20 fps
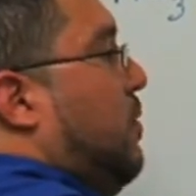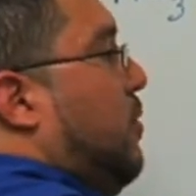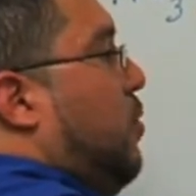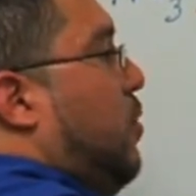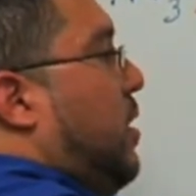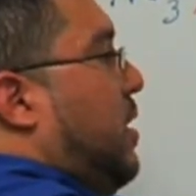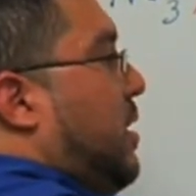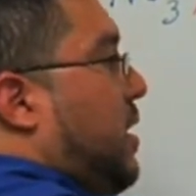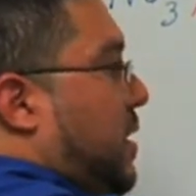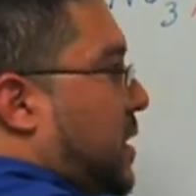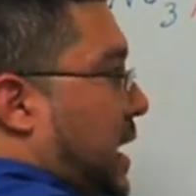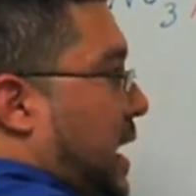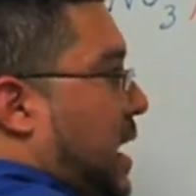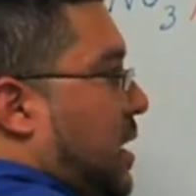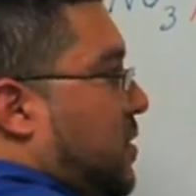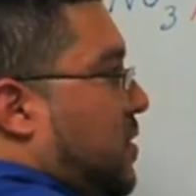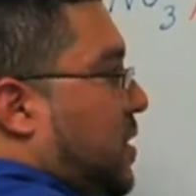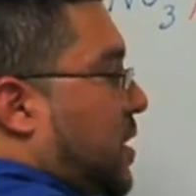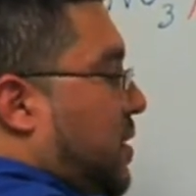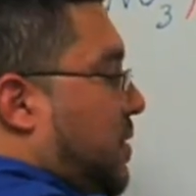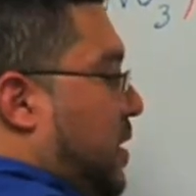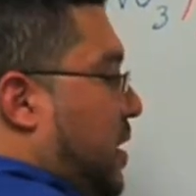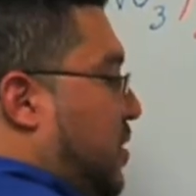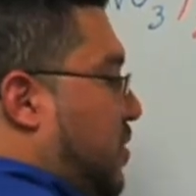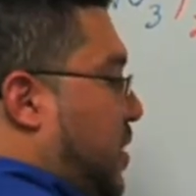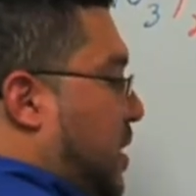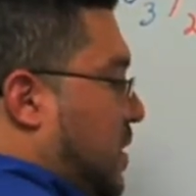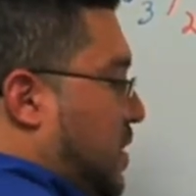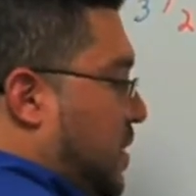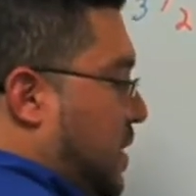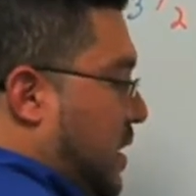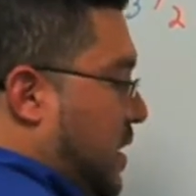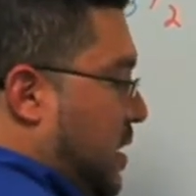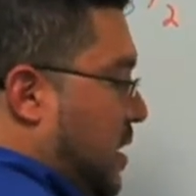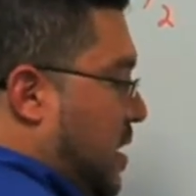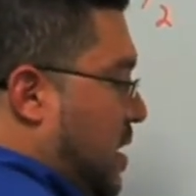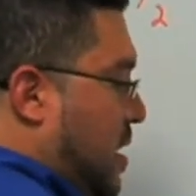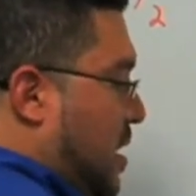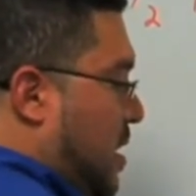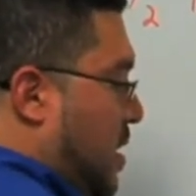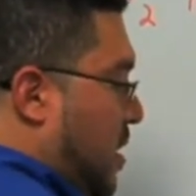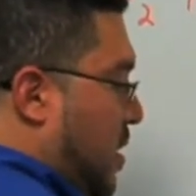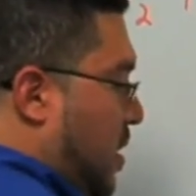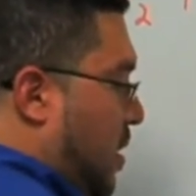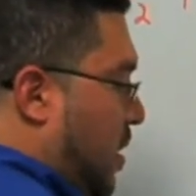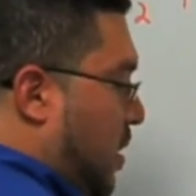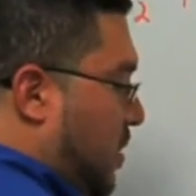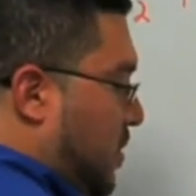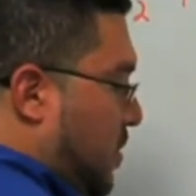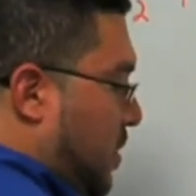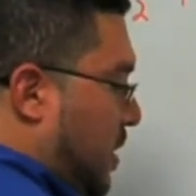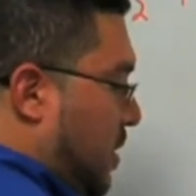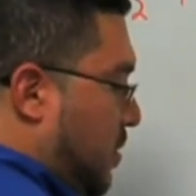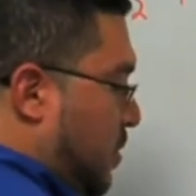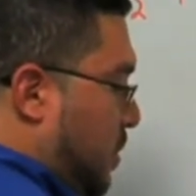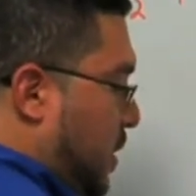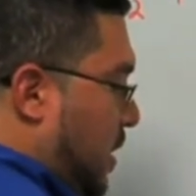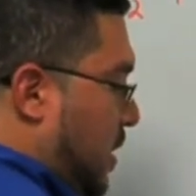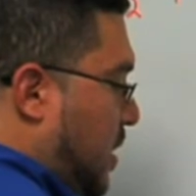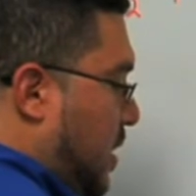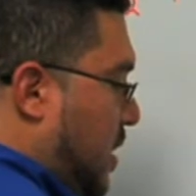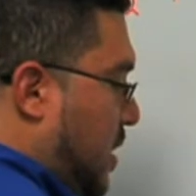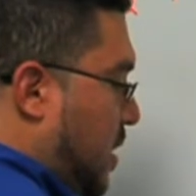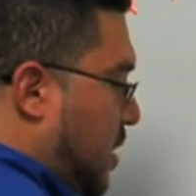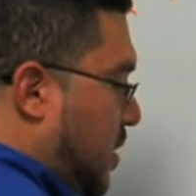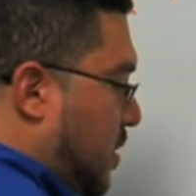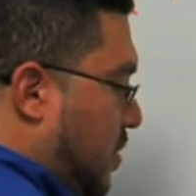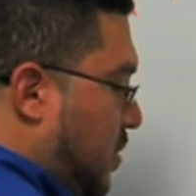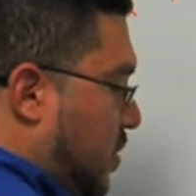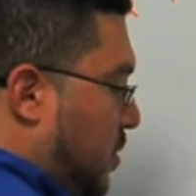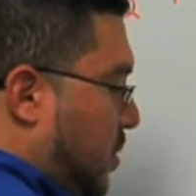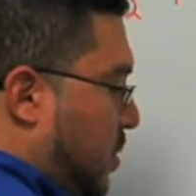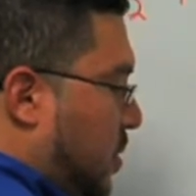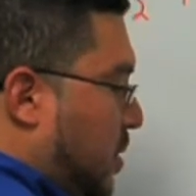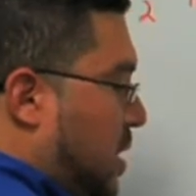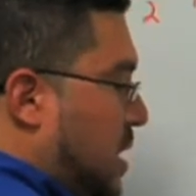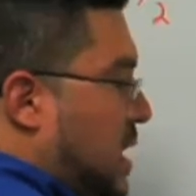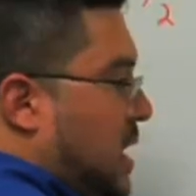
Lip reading: of 1 on the outside of hydroxide also gives me 2.